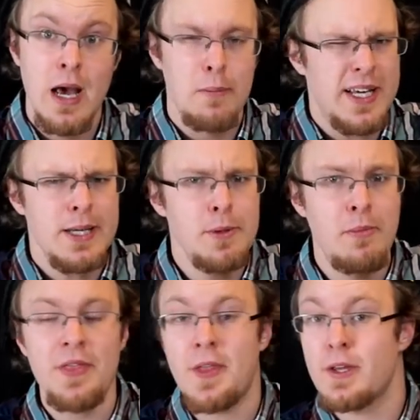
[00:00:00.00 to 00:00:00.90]
but keep in
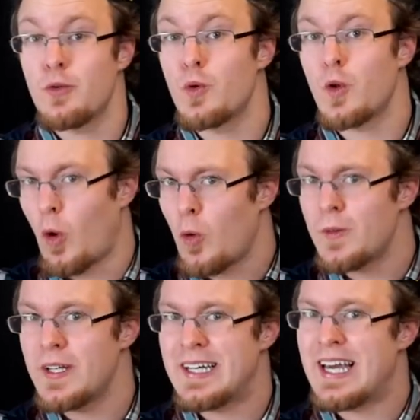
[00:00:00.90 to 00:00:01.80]
mind that you will
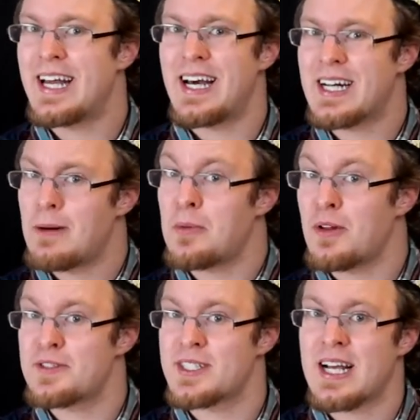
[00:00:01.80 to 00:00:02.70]
only get a couple
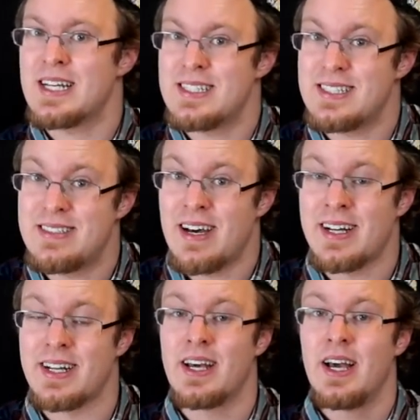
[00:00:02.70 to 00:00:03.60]
of seconds
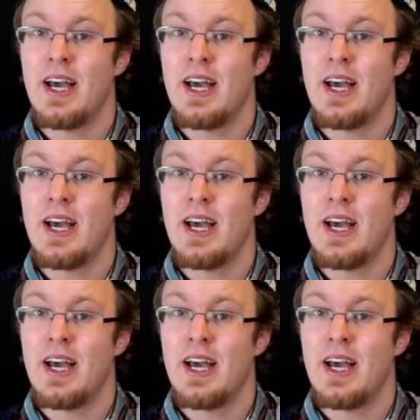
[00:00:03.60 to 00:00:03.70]
done